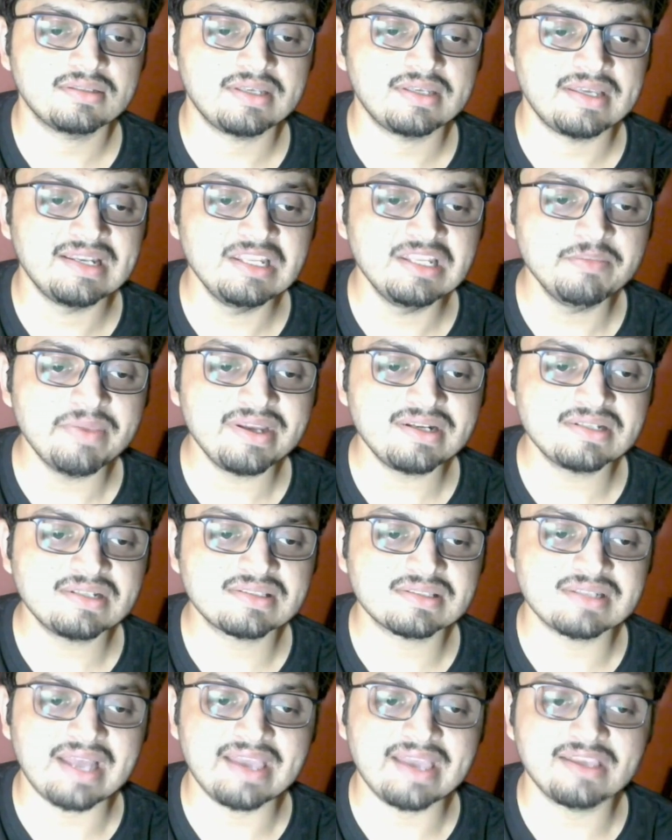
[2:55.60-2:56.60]

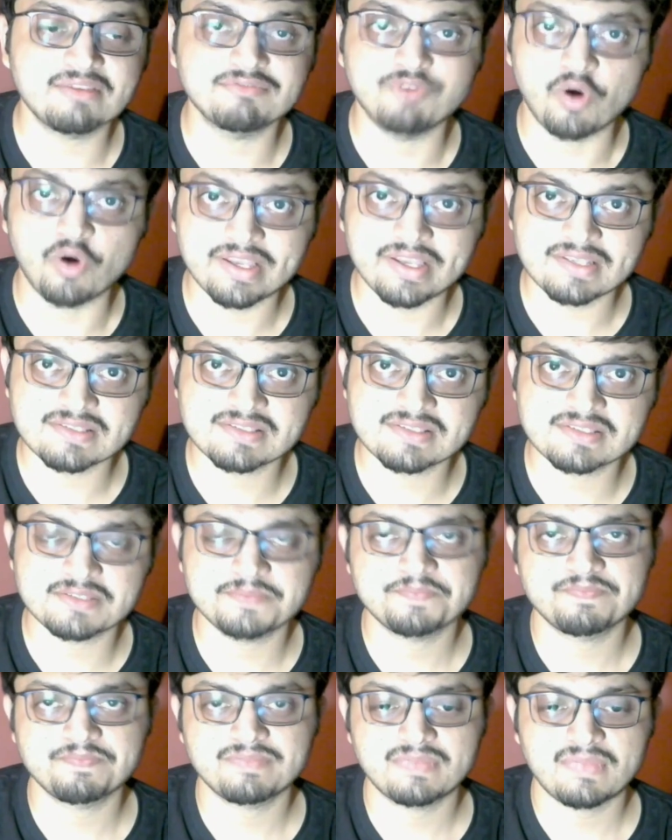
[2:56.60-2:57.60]
elements like voice,
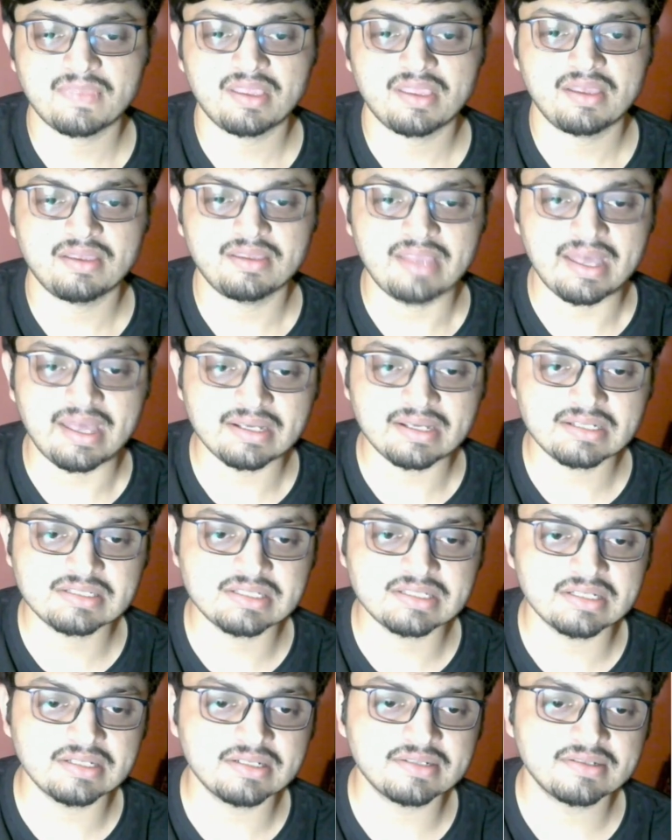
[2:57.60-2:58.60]

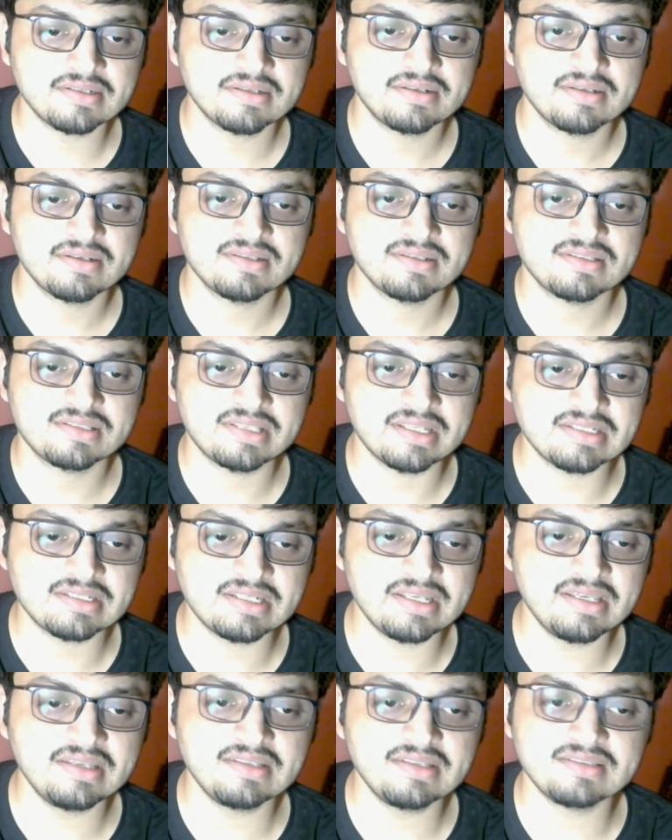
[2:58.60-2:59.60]
character,
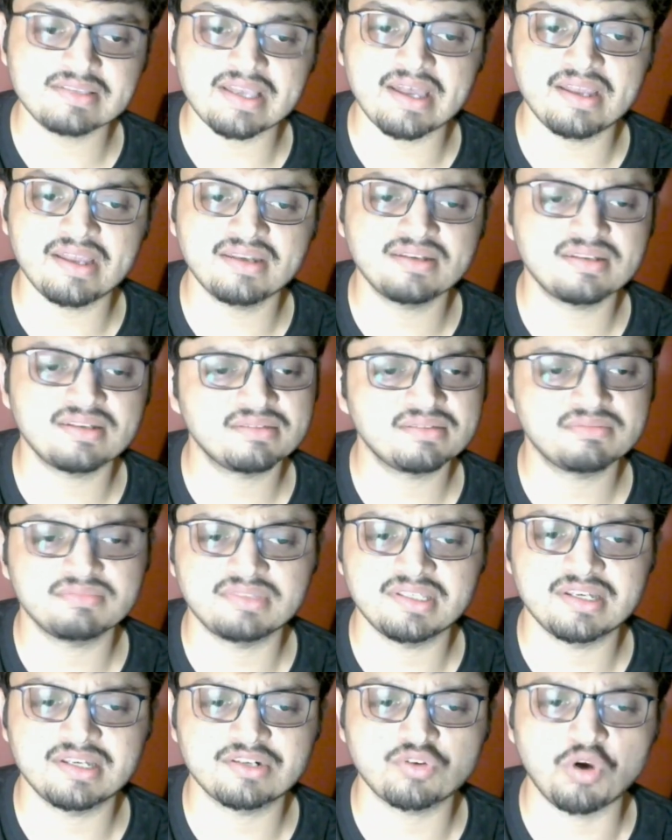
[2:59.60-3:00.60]
settings, and
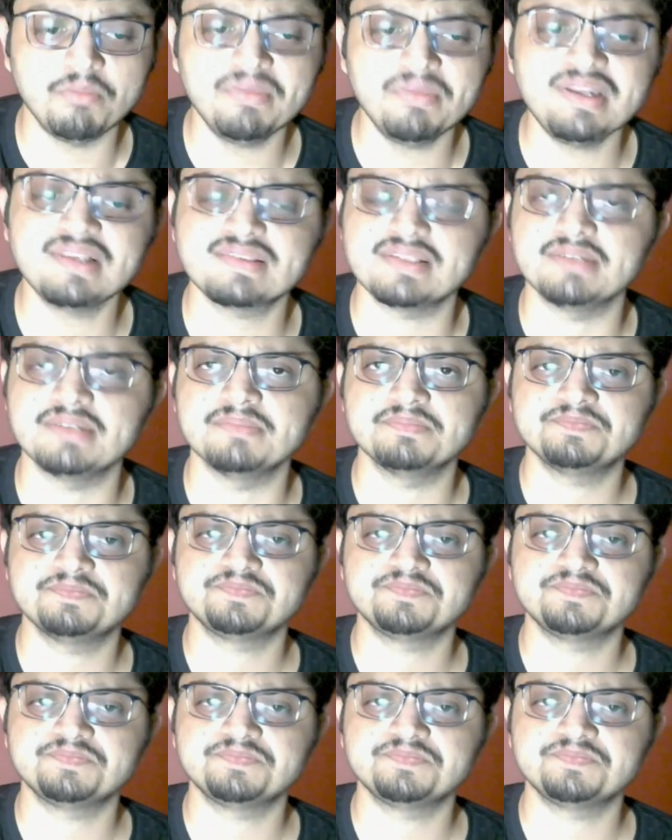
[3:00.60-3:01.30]
their combination.